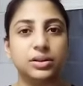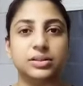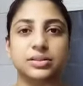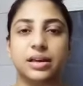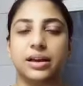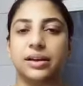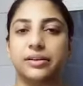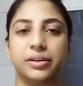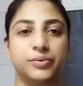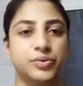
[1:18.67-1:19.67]
It's
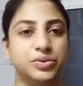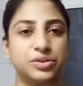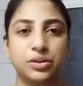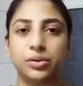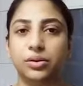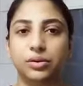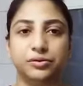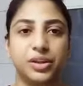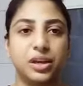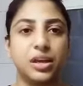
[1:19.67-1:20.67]
there and all
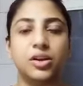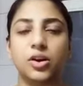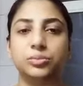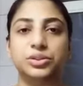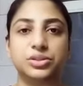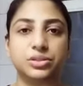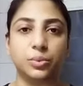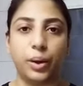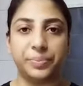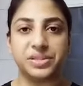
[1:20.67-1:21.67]
of the e-commerce
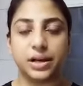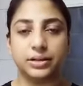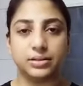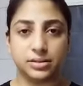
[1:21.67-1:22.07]
websites.